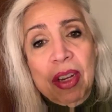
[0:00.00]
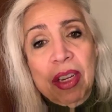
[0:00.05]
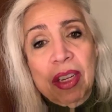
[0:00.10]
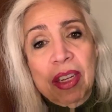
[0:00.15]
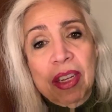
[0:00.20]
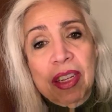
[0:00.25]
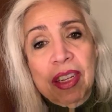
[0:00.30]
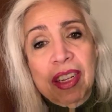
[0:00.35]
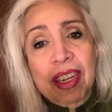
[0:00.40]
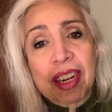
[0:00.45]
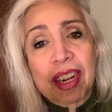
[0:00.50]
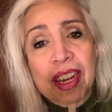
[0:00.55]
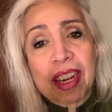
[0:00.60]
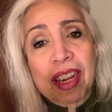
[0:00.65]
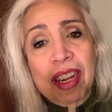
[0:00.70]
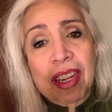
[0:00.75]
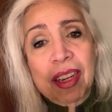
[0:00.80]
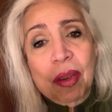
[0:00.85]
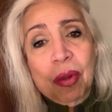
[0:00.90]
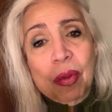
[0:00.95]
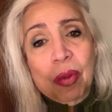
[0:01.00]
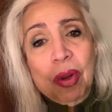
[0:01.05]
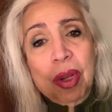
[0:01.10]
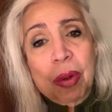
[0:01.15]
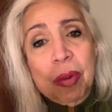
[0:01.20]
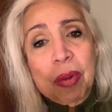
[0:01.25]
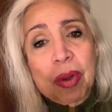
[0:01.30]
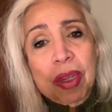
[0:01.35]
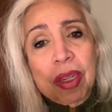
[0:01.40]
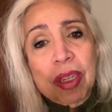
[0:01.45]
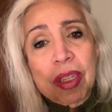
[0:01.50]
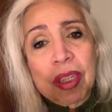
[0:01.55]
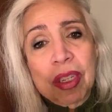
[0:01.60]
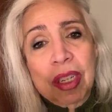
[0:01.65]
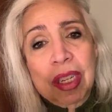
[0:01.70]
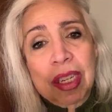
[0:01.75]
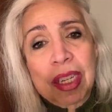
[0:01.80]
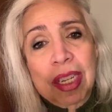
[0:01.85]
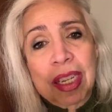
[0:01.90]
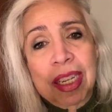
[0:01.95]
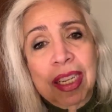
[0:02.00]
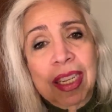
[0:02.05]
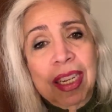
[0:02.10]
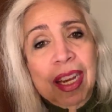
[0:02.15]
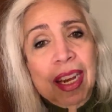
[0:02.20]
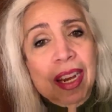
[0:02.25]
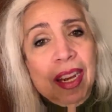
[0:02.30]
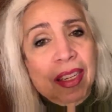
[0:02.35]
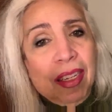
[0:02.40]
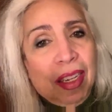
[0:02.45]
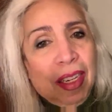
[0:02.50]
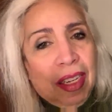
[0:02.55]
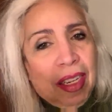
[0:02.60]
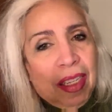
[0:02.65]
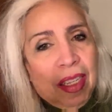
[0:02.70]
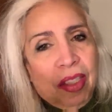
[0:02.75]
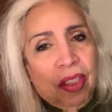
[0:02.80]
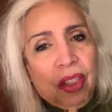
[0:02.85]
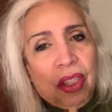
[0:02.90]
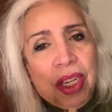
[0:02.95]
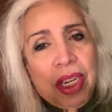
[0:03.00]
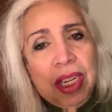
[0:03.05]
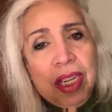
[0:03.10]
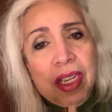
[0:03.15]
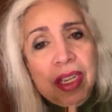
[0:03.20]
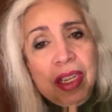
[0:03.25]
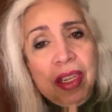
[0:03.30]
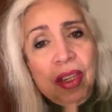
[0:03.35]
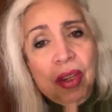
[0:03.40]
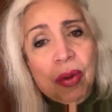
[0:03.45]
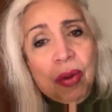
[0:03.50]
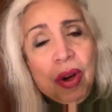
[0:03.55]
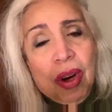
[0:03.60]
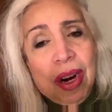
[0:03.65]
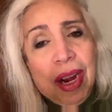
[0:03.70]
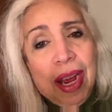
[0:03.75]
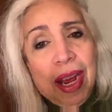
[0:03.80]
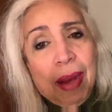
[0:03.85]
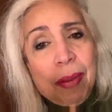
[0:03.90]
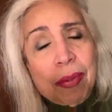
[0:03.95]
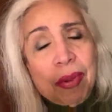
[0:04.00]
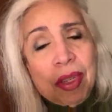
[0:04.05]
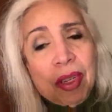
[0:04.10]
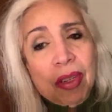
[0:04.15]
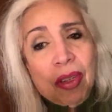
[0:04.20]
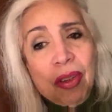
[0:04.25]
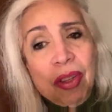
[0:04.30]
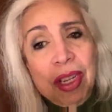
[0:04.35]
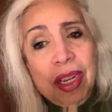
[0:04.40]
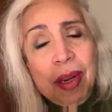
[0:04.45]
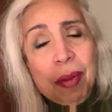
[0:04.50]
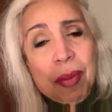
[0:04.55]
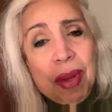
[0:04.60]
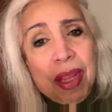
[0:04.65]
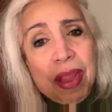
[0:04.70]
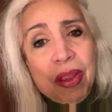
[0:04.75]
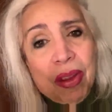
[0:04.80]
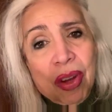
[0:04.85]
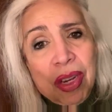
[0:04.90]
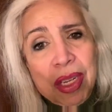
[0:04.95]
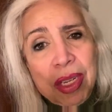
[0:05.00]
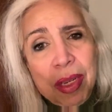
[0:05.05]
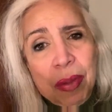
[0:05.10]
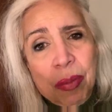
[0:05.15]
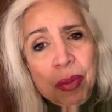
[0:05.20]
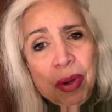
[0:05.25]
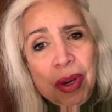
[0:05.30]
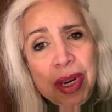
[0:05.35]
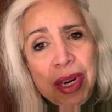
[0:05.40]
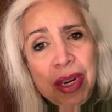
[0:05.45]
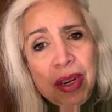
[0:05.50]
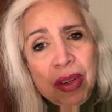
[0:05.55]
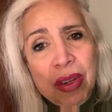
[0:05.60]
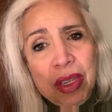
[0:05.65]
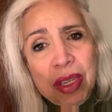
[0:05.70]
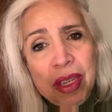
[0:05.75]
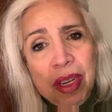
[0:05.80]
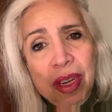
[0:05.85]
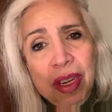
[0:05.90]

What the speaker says: it, and we will. Yeah, Gina, you are absolutely in my thoughts and prayers.